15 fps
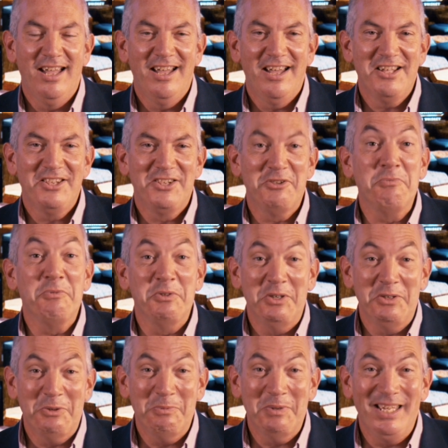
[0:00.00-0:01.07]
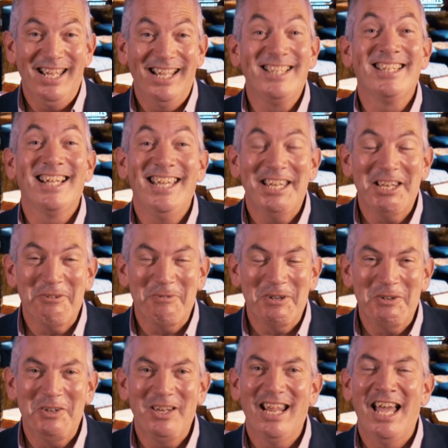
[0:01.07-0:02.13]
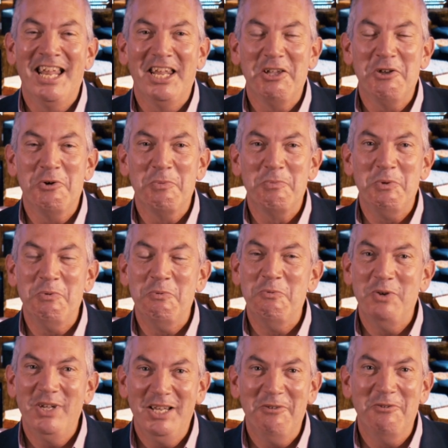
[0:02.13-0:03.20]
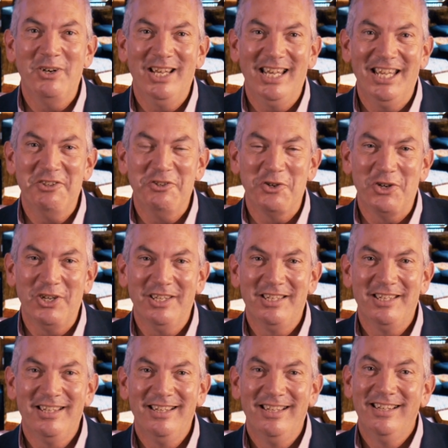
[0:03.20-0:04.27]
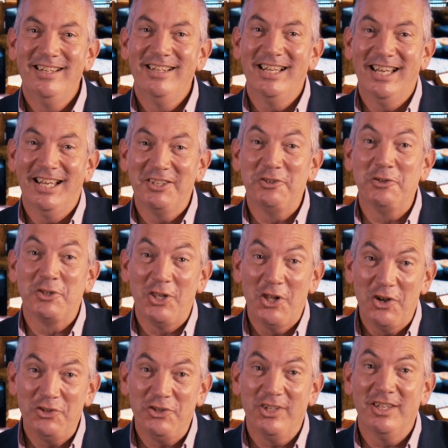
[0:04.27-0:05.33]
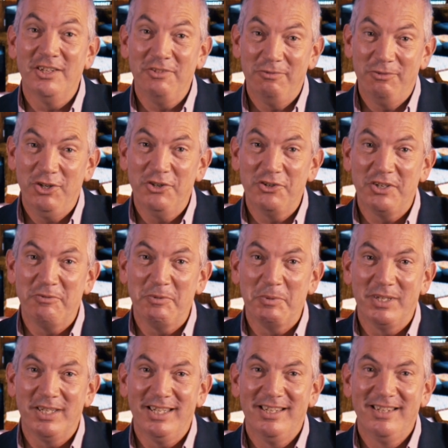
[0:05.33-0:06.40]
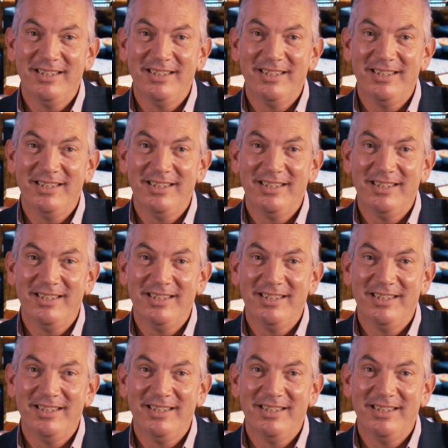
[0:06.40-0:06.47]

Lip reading: something to be excited about, and I hope you really, really enjoy it. So sláinte and cheers everybody.